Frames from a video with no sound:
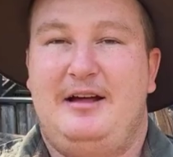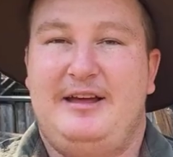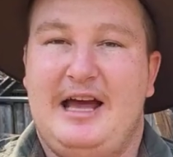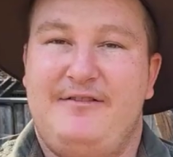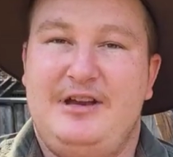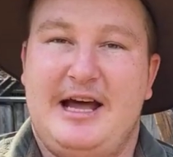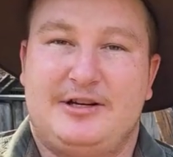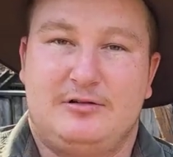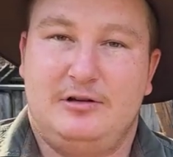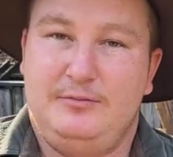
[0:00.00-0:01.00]
uh, they have a
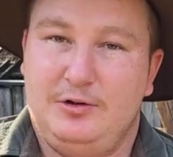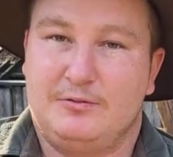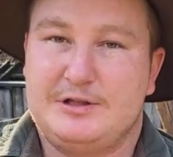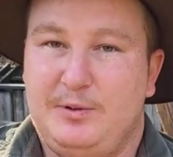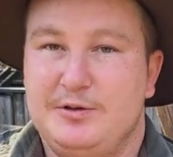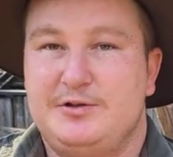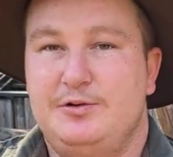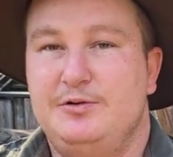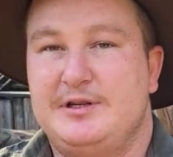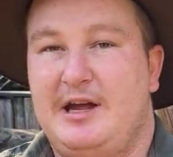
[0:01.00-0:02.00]
natural immune response
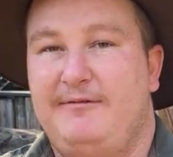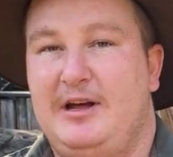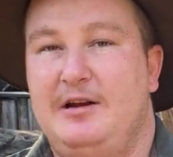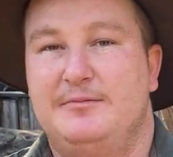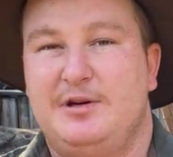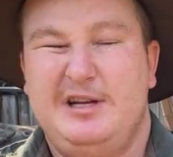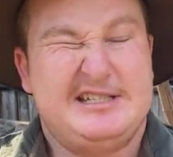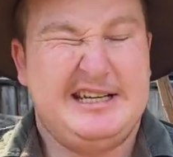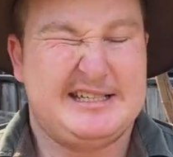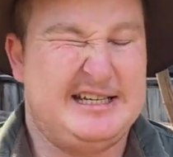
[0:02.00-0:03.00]
to snake venom. So he
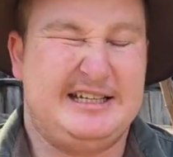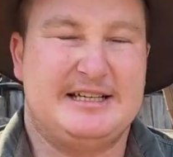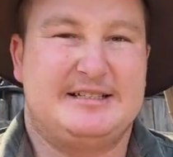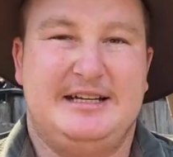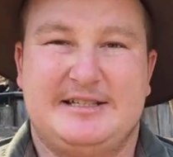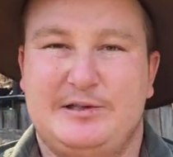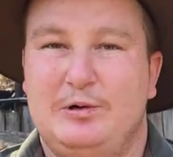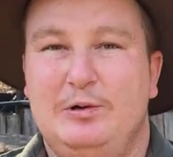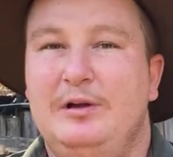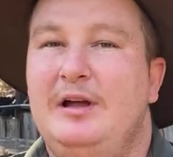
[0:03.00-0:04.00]
doesn't get sick, doesn't get
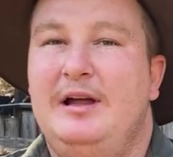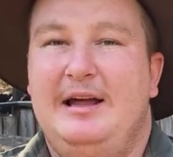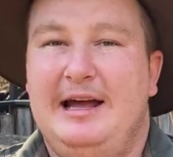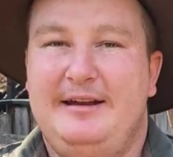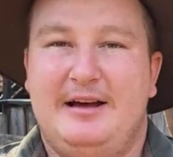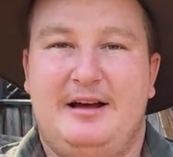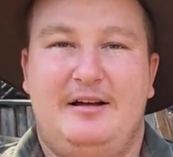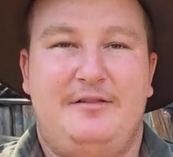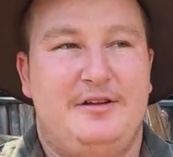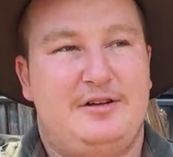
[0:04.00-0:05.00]
sore, and uh,
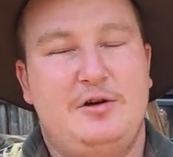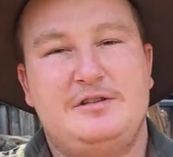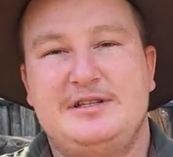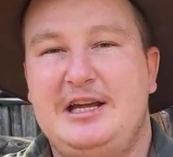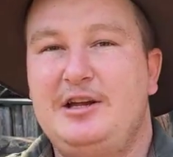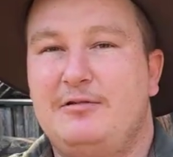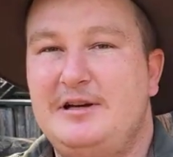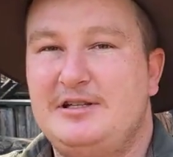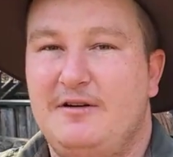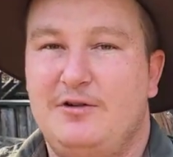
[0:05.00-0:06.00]
the dose is
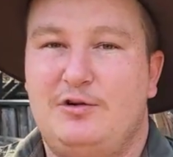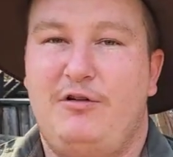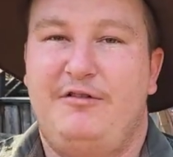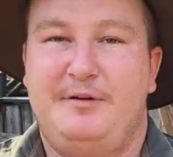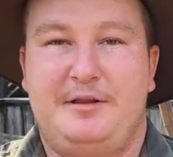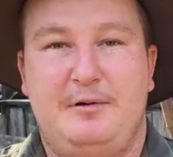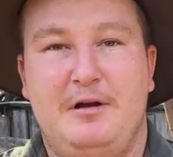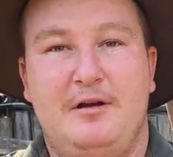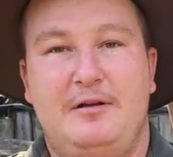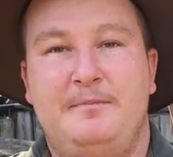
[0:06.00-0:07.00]
increased over a 12 month
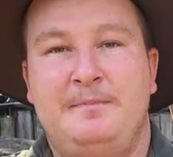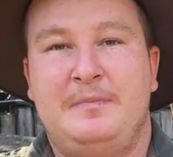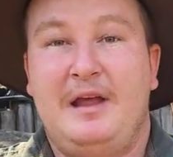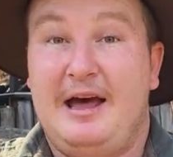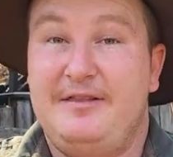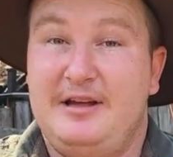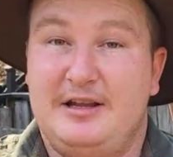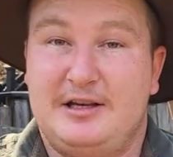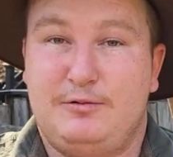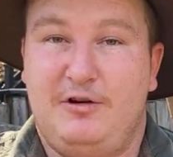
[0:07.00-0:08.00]
period. At the end of
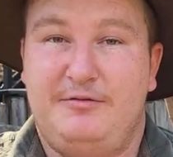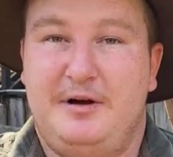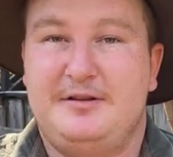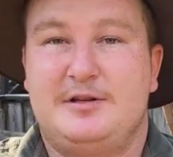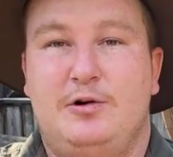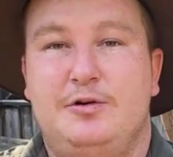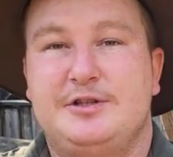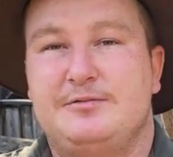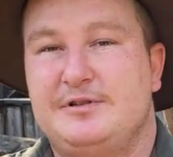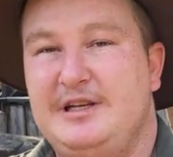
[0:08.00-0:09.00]
the 12 months, the horse
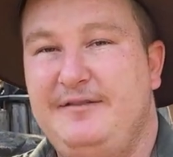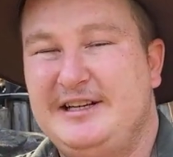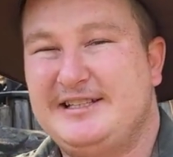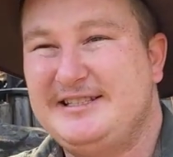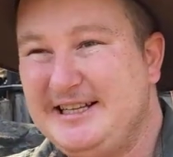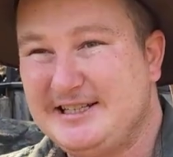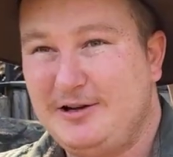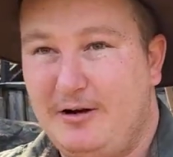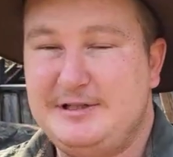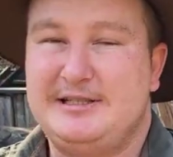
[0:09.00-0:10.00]
is receiving six
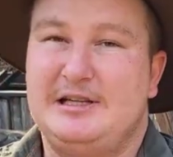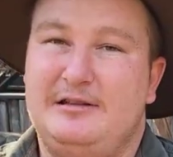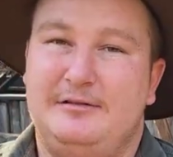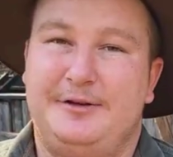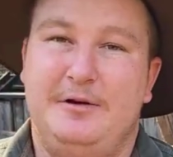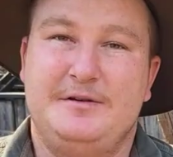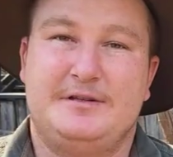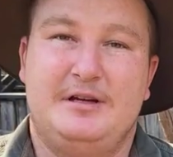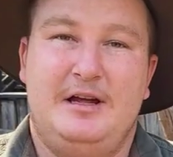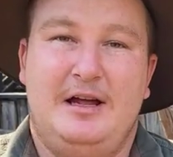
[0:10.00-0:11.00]
times his lethal dose
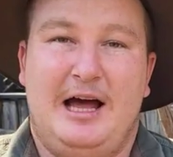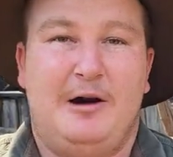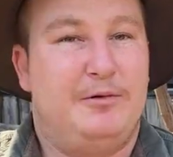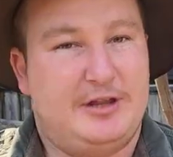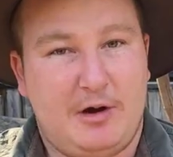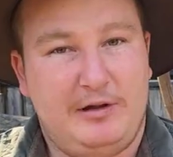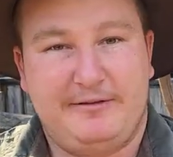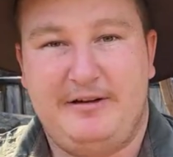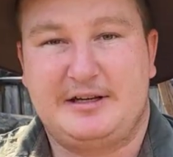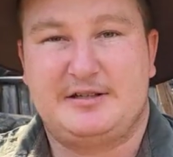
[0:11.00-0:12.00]
uh, with no ill
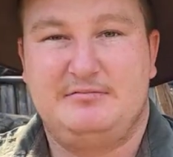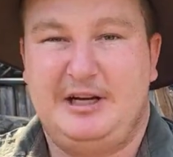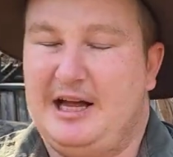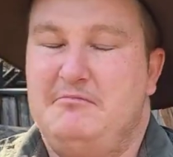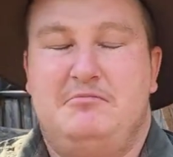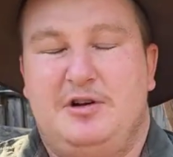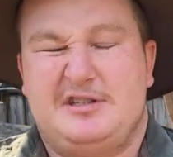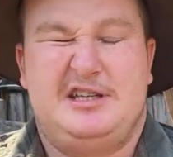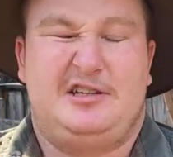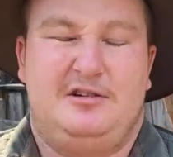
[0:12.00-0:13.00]
effects. Again, not
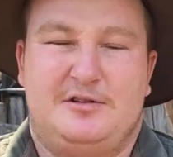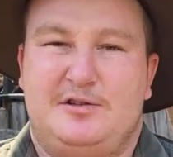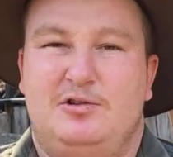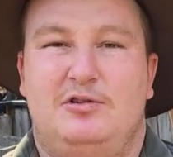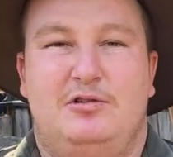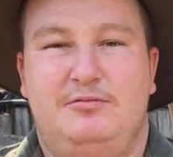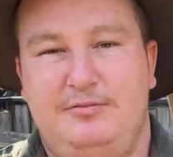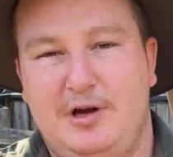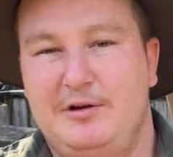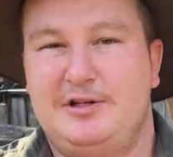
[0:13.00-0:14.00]
sick, not sore,
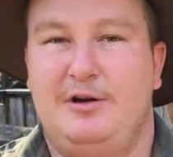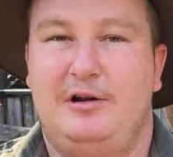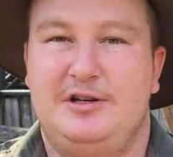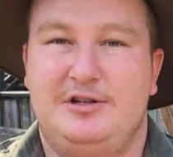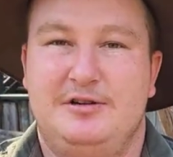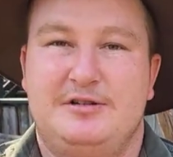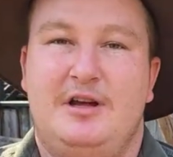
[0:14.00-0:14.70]
no internal issues.